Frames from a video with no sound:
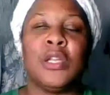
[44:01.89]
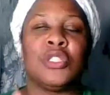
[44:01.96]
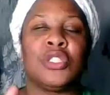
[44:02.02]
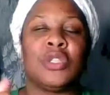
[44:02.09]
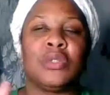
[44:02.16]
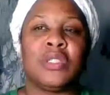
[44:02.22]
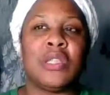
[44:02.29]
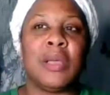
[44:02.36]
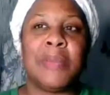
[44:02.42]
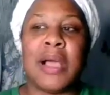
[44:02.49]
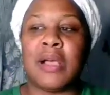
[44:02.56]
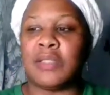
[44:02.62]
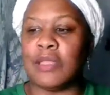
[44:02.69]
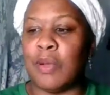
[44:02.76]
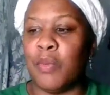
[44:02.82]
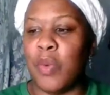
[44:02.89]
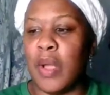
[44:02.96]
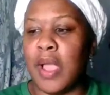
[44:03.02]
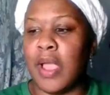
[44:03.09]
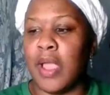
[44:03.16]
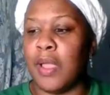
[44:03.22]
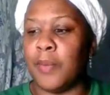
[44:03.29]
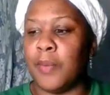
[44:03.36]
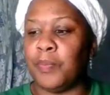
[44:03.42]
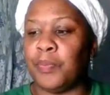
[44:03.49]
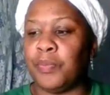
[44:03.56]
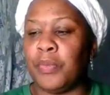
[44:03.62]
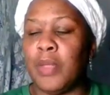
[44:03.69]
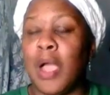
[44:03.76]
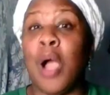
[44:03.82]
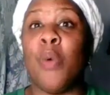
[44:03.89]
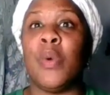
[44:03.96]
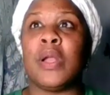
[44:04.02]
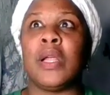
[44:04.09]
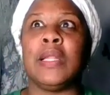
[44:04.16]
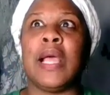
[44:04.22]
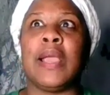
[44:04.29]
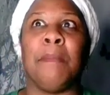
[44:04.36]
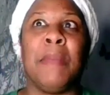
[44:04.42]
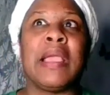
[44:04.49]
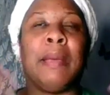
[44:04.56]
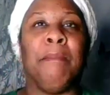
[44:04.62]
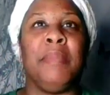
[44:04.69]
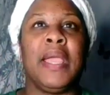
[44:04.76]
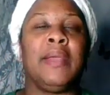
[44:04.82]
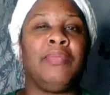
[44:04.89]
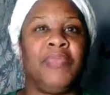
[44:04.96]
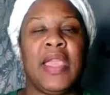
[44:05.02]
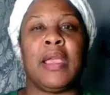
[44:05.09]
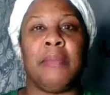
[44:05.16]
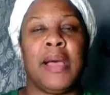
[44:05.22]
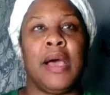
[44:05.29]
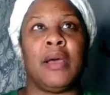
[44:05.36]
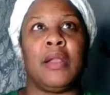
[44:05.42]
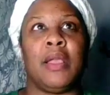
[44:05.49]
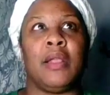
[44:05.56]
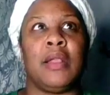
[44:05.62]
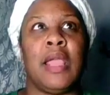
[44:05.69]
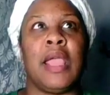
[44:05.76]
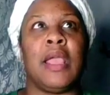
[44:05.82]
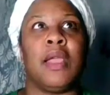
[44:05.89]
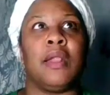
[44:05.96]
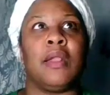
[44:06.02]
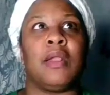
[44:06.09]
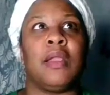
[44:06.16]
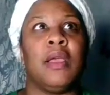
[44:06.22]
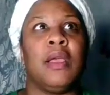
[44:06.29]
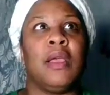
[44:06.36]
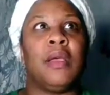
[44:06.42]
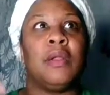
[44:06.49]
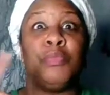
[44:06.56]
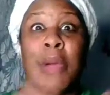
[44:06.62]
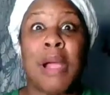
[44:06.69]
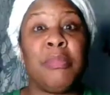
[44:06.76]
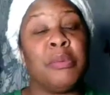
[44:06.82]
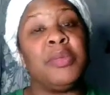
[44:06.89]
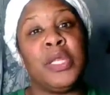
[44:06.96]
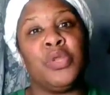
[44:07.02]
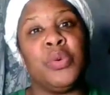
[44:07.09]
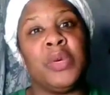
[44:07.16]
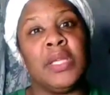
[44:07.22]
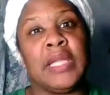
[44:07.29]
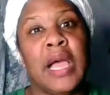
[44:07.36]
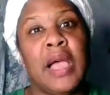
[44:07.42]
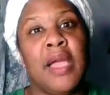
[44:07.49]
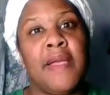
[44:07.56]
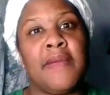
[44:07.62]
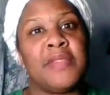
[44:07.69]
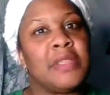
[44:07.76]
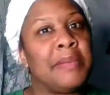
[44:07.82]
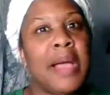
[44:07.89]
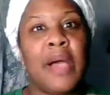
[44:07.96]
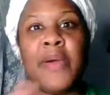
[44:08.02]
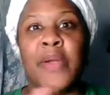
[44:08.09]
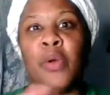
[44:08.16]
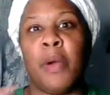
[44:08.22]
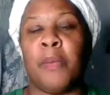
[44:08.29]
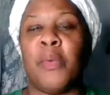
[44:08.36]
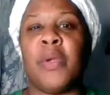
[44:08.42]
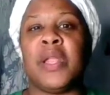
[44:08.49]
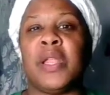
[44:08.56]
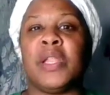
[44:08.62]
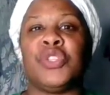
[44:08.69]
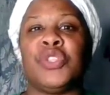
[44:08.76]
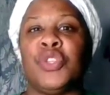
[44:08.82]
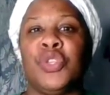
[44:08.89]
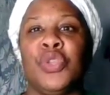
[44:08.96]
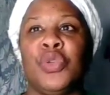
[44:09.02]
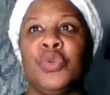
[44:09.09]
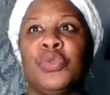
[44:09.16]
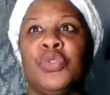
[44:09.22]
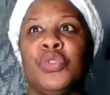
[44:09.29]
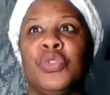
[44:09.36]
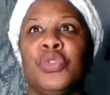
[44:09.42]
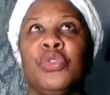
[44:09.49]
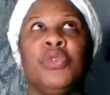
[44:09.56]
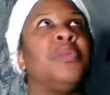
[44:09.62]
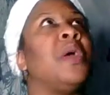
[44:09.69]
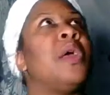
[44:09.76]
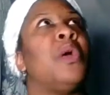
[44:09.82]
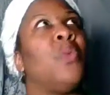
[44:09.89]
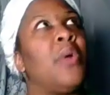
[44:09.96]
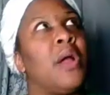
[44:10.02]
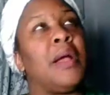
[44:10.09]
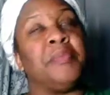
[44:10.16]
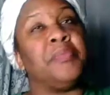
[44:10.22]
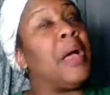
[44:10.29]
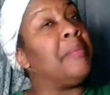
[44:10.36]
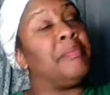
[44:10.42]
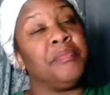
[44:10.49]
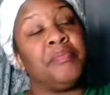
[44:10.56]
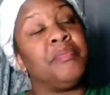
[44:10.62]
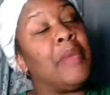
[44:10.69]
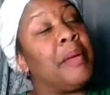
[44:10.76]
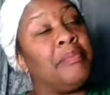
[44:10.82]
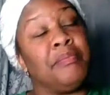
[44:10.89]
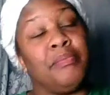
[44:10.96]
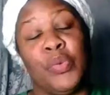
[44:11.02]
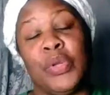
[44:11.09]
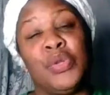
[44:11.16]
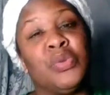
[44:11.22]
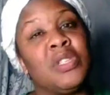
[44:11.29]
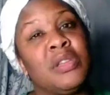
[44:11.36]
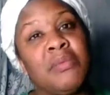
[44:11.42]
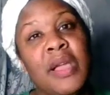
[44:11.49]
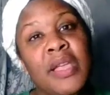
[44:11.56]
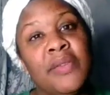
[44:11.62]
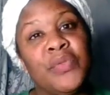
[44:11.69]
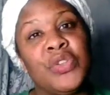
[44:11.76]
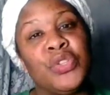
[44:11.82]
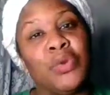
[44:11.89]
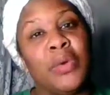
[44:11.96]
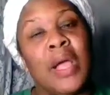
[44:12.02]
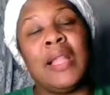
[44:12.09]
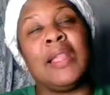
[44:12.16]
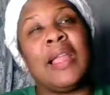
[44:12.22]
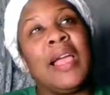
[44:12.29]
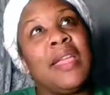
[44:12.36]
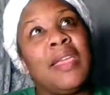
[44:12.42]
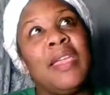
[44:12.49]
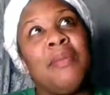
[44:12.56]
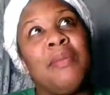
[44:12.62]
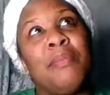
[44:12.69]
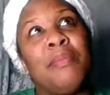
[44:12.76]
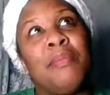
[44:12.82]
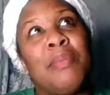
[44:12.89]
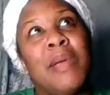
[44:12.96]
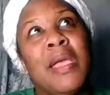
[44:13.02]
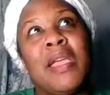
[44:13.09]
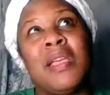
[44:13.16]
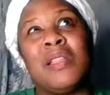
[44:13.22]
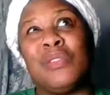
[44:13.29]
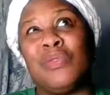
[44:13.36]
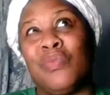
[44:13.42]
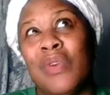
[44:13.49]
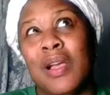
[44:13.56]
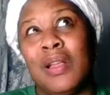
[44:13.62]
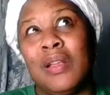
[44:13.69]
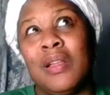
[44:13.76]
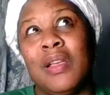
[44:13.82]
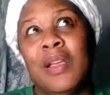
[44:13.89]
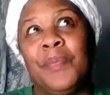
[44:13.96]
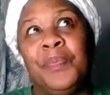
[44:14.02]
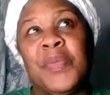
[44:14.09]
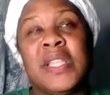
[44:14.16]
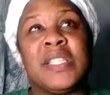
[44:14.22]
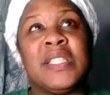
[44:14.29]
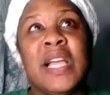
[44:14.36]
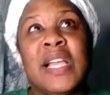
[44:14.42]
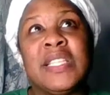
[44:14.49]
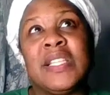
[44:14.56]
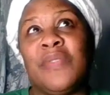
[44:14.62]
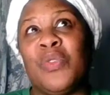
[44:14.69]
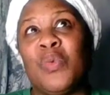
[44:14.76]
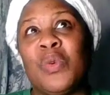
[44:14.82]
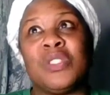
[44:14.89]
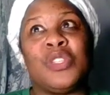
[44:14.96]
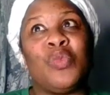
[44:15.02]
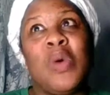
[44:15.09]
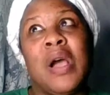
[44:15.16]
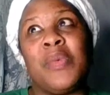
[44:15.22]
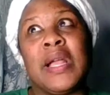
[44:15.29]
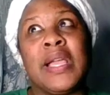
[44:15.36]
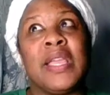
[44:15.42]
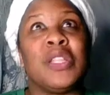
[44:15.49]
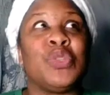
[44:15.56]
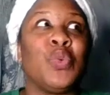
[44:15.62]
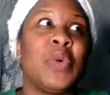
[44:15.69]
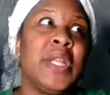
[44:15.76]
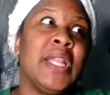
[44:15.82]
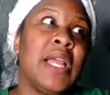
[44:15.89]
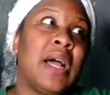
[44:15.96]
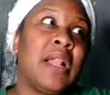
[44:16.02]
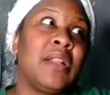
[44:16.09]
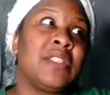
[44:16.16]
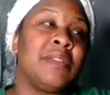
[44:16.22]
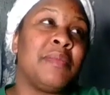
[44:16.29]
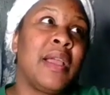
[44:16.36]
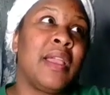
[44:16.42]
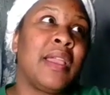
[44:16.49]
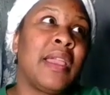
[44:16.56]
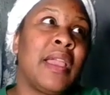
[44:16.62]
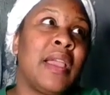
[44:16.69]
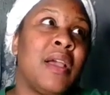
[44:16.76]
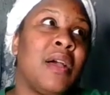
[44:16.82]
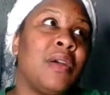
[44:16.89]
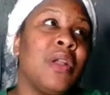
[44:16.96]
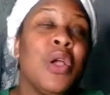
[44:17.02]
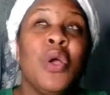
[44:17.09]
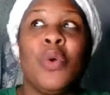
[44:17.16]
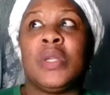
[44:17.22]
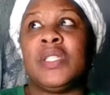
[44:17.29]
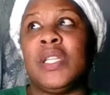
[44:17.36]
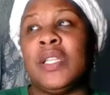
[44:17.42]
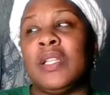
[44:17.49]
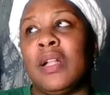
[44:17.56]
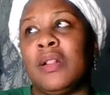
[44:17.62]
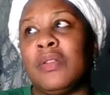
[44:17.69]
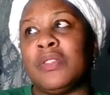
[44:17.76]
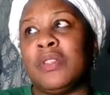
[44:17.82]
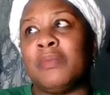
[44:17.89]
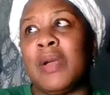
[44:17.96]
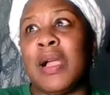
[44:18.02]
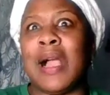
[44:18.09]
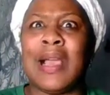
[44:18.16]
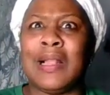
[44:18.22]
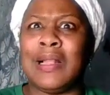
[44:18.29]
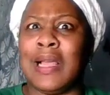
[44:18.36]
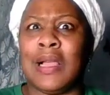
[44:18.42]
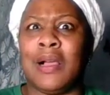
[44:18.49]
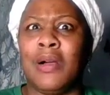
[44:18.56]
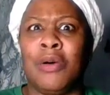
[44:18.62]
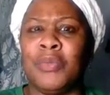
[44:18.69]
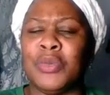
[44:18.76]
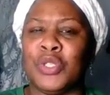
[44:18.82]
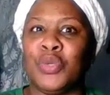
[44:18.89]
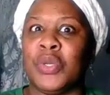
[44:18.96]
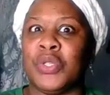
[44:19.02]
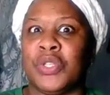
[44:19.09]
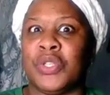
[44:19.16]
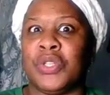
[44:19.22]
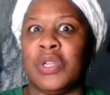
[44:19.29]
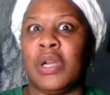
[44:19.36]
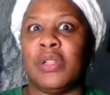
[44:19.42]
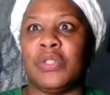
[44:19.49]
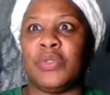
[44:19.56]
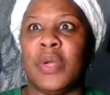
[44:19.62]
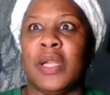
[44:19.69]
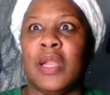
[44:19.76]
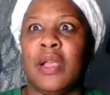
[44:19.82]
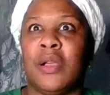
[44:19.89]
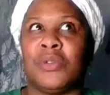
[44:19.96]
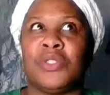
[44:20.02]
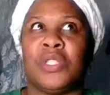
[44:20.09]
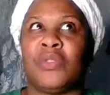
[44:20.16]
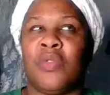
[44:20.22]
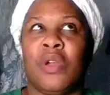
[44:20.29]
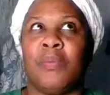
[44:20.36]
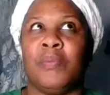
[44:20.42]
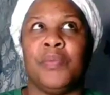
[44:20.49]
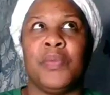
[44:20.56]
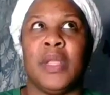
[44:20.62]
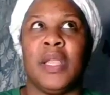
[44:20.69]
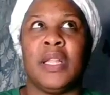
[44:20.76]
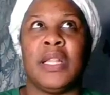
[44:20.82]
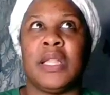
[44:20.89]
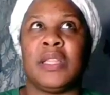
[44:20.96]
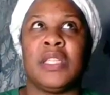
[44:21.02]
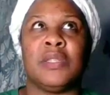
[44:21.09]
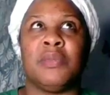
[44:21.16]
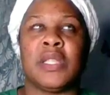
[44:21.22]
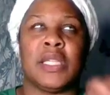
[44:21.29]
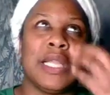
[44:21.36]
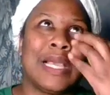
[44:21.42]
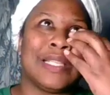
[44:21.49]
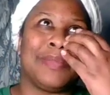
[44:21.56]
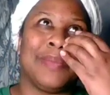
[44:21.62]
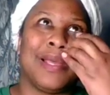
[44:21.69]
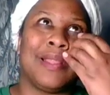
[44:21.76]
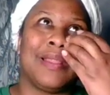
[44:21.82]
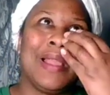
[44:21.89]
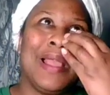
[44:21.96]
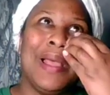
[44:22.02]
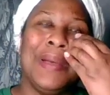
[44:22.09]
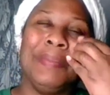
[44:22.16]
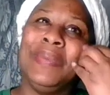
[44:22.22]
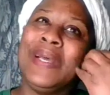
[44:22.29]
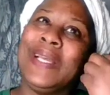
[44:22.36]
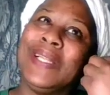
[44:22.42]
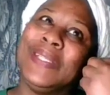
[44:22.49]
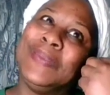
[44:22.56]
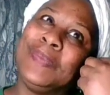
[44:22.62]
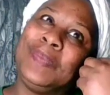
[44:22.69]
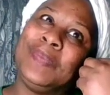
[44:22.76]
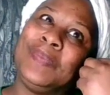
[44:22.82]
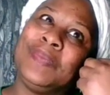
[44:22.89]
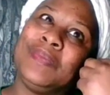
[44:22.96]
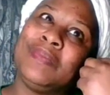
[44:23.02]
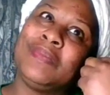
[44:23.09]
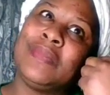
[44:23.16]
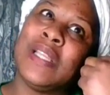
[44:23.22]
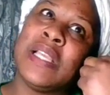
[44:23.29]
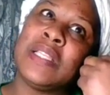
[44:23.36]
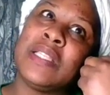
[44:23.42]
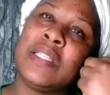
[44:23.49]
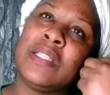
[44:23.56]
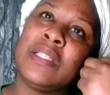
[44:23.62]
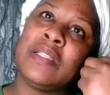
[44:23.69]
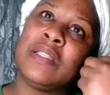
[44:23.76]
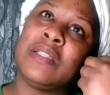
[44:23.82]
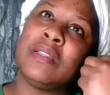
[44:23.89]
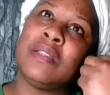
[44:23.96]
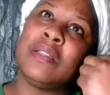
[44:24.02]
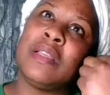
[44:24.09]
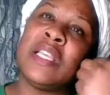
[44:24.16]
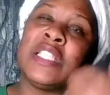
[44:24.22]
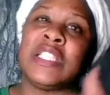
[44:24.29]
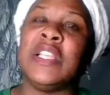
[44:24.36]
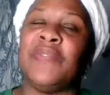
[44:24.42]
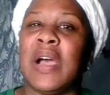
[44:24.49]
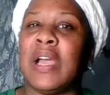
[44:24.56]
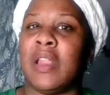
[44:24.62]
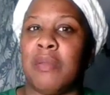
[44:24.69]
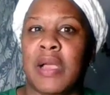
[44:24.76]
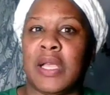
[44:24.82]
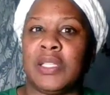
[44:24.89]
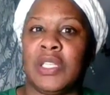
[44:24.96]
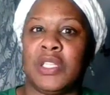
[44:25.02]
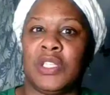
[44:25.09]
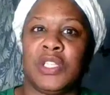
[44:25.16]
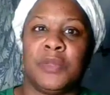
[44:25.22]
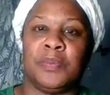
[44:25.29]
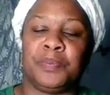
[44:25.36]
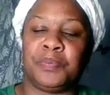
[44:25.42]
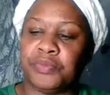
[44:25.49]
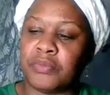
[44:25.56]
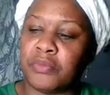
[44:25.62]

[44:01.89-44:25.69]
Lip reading: So somehow, some way, I want to make a big thing about it and probably do it live. Somehow incorporate it into YouTube where I'm reducing my inventory. I like eBay. It's fun. It's nice every once in a while when I get $20 in my account or $10 in my. I got almost $200 right now just from this month and last month, but it's dividing my attention.